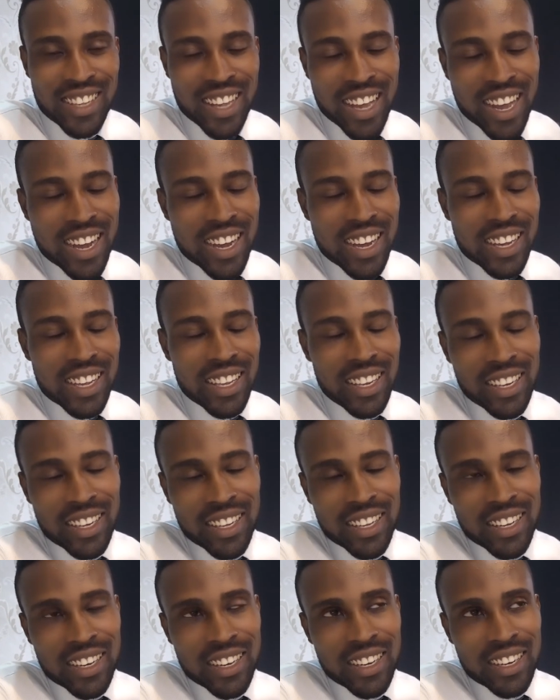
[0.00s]
I
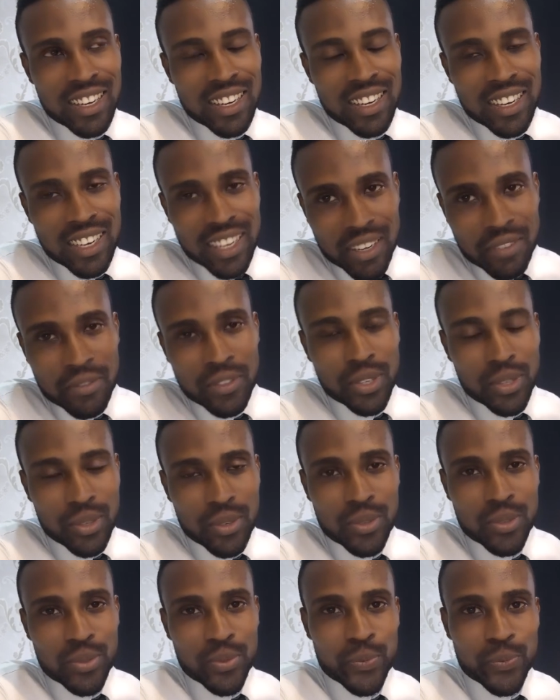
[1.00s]
love
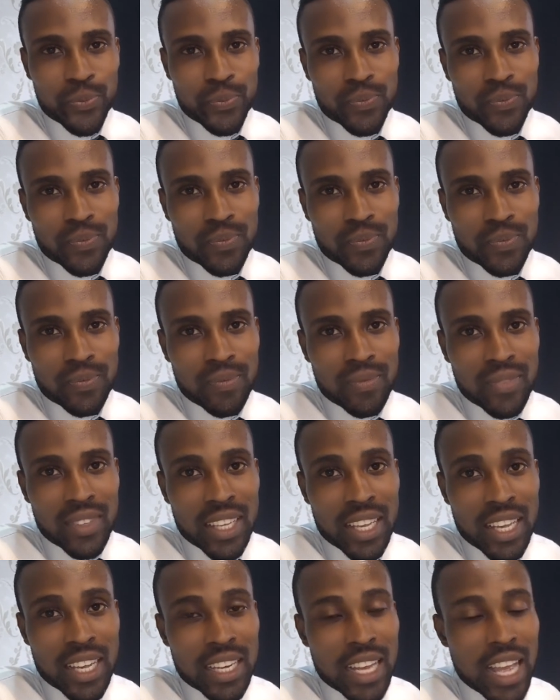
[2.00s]
you,
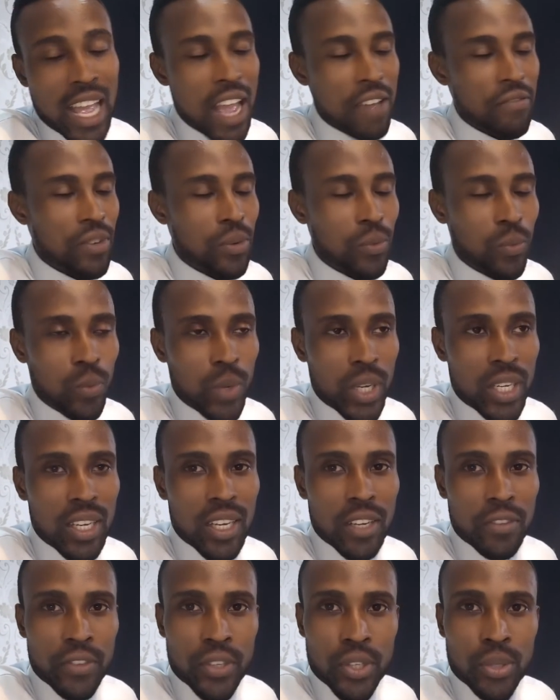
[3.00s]
and every one
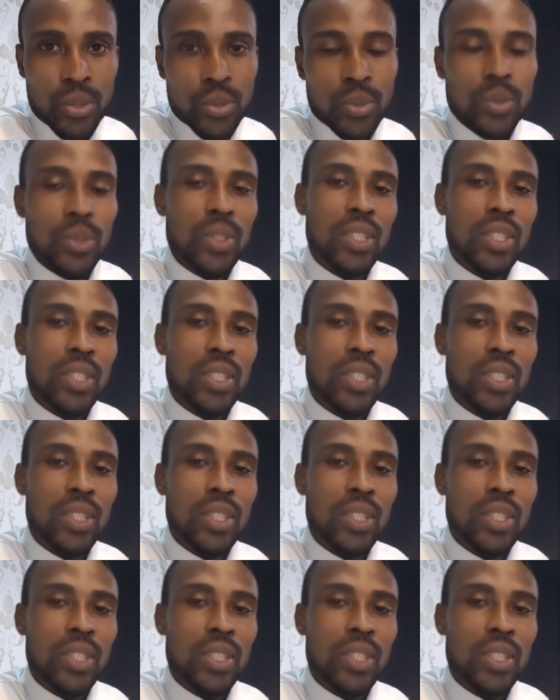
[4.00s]
of you.